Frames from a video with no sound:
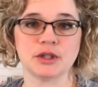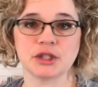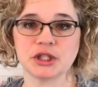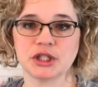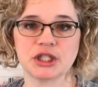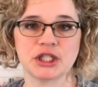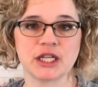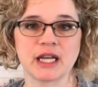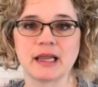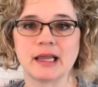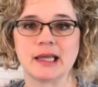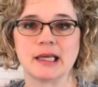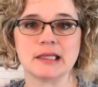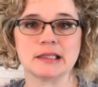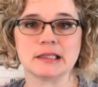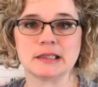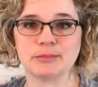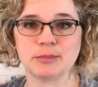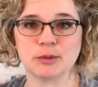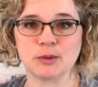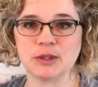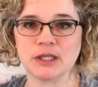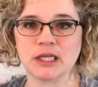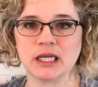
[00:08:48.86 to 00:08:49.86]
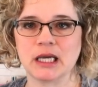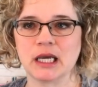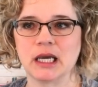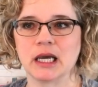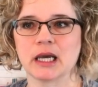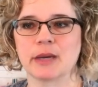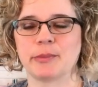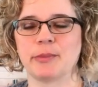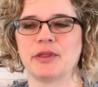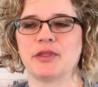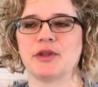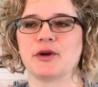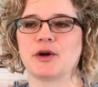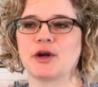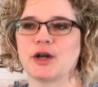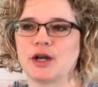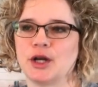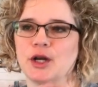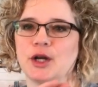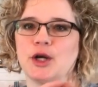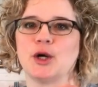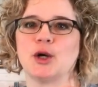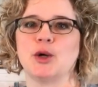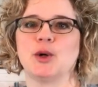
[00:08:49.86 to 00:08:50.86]
Shelly's boutique, but they're going
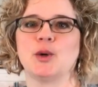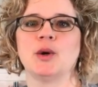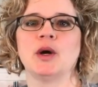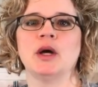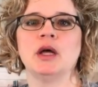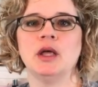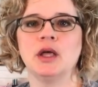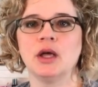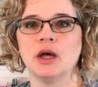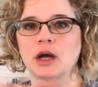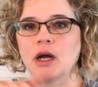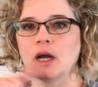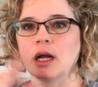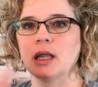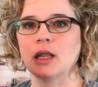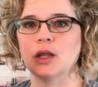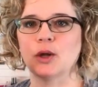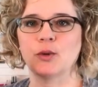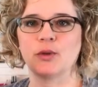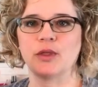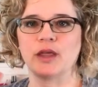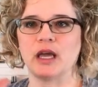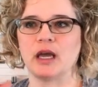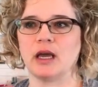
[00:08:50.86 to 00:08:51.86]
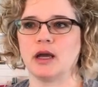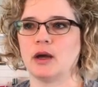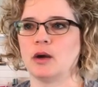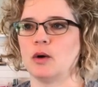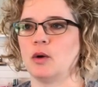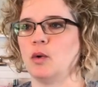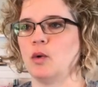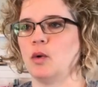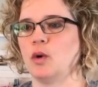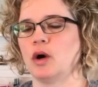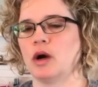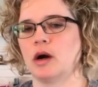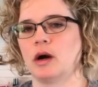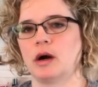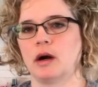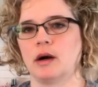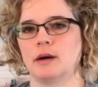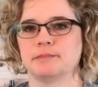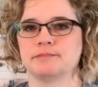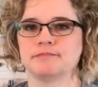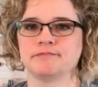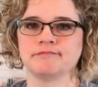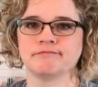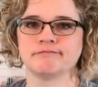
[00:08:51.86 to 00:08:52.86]
to know clothing,
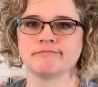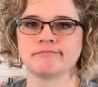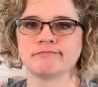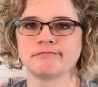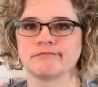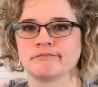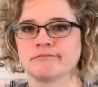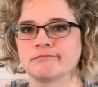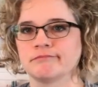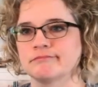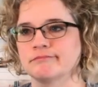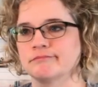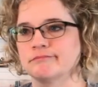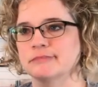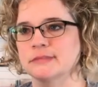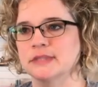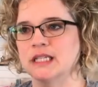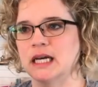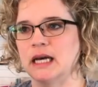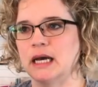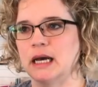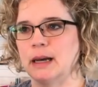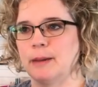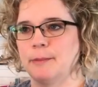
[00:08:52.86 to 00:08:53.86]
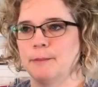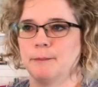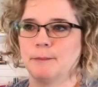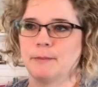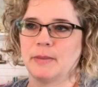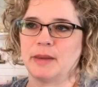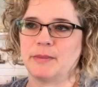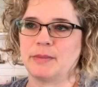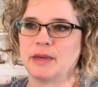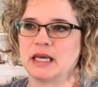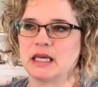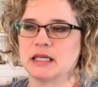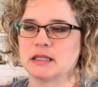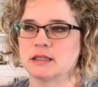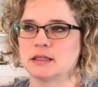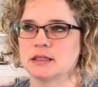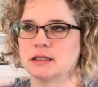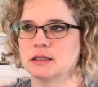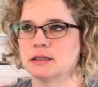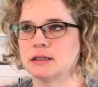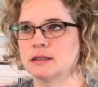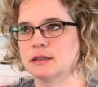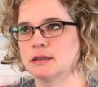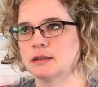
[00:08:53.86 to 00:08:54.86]
or maybe
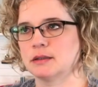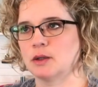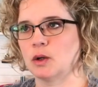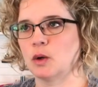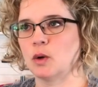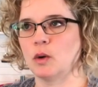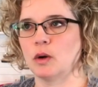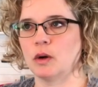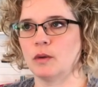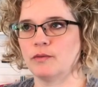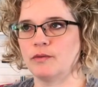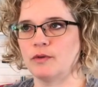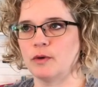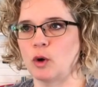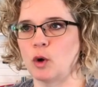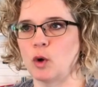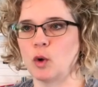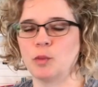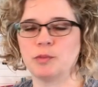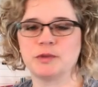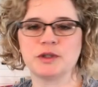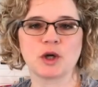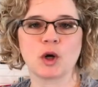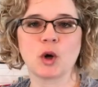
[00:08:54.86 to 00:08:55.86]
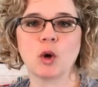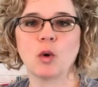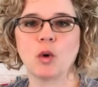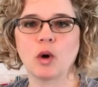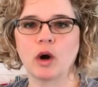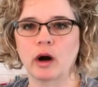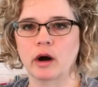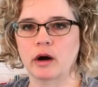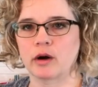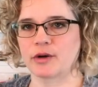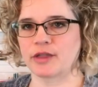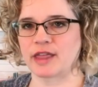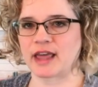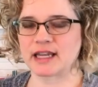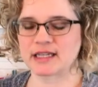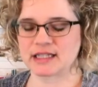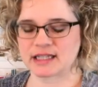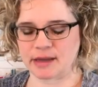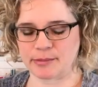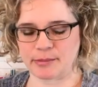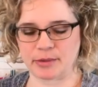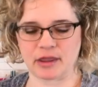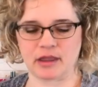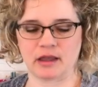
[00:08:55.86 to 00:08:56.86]
it's home decor or that
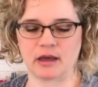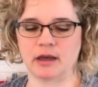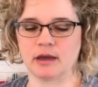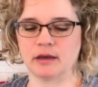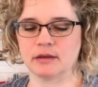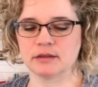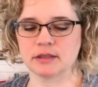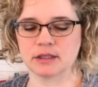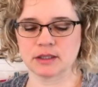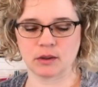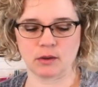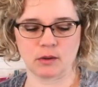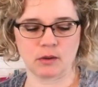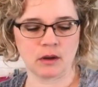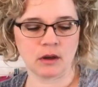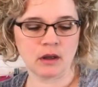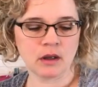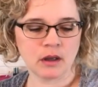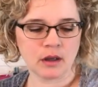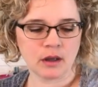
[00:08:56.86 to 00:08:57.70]
type of thing. So